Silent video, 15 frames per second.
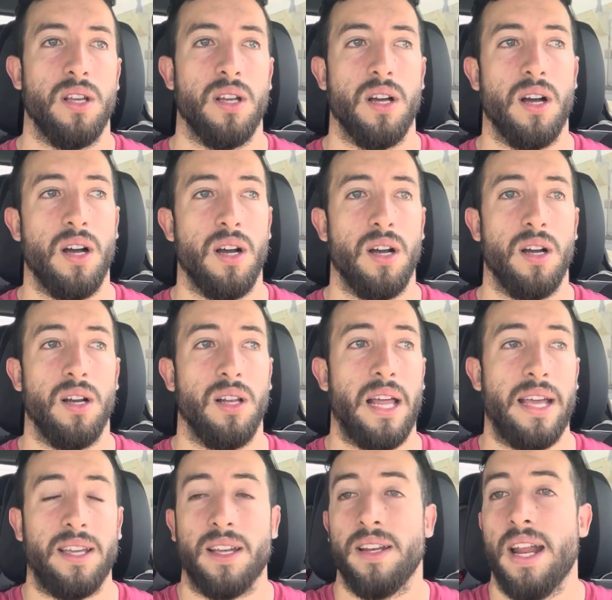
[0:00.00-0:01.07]

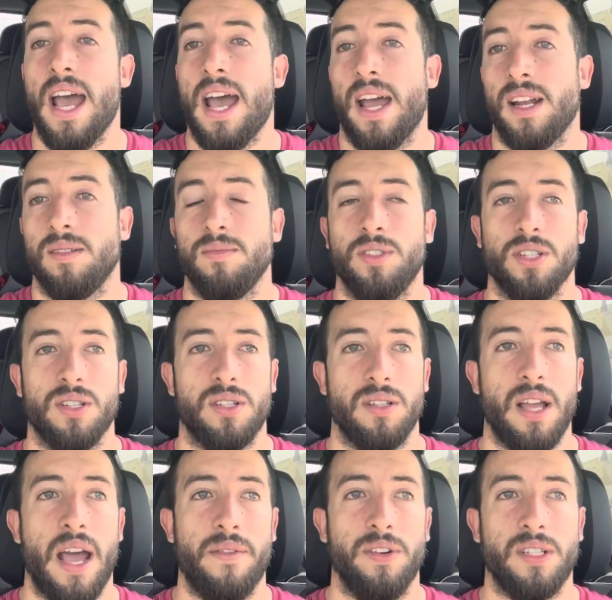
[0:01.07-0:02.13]
like an ad, just
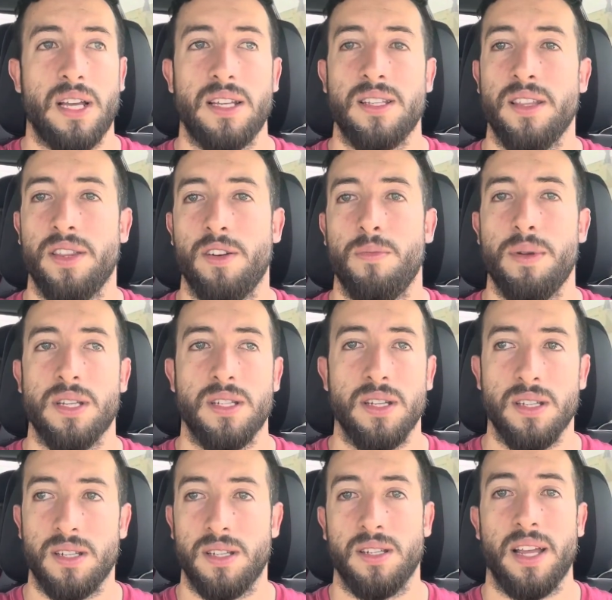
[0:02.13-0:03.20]
advertising their
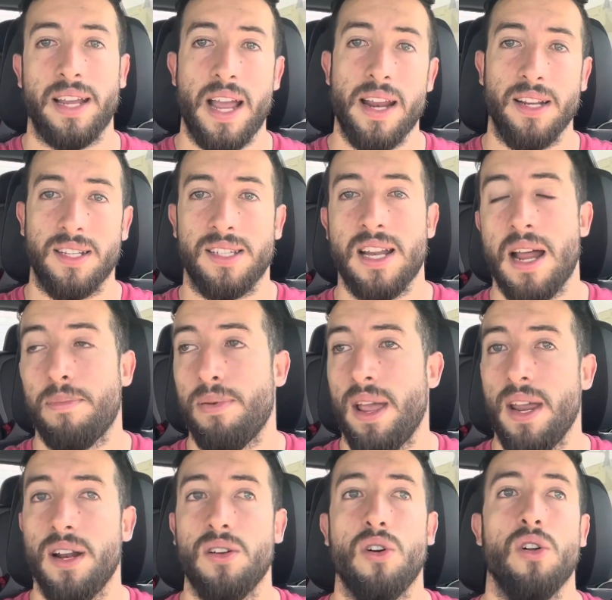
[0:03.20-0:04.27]
business. Again, it's not
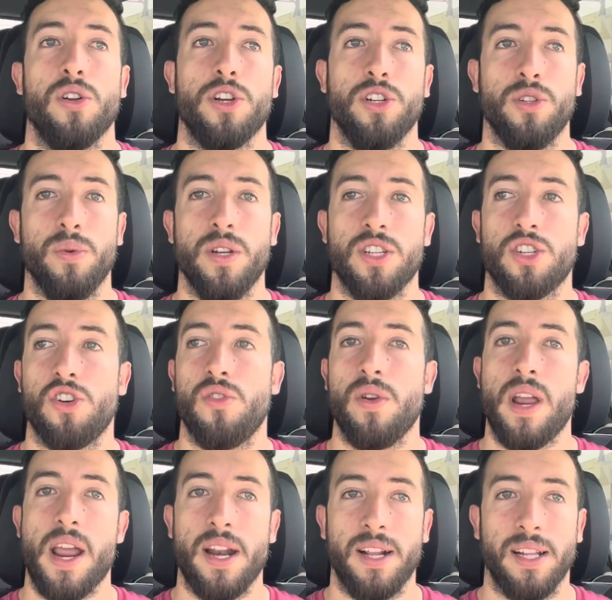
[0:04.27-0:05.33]
paid. All you're doing is
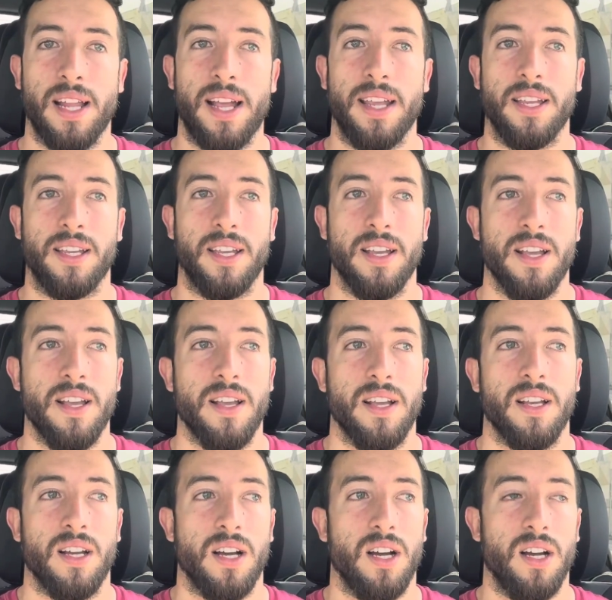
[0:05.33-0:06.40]
creating like
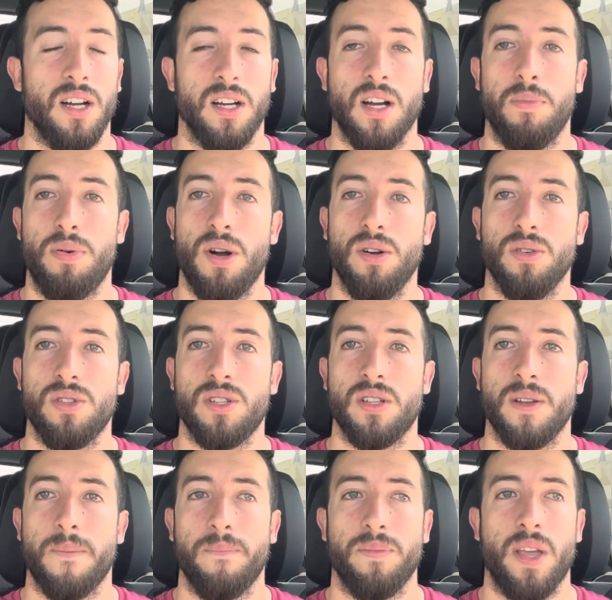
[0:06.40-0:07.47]
a
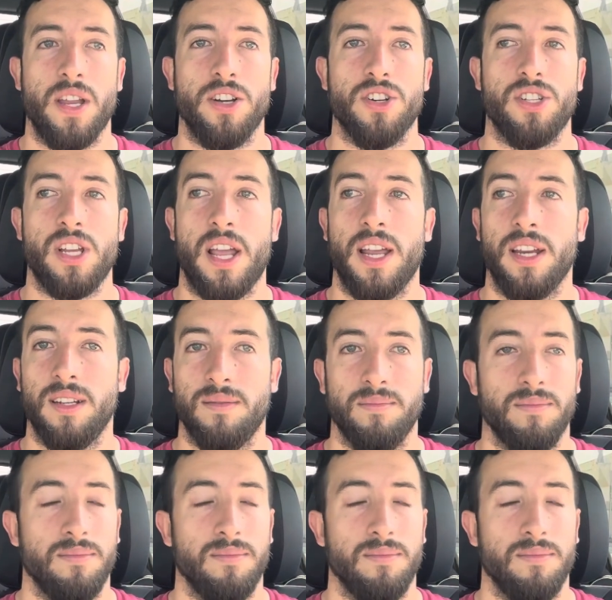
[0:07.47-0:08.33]
post, and you're saying,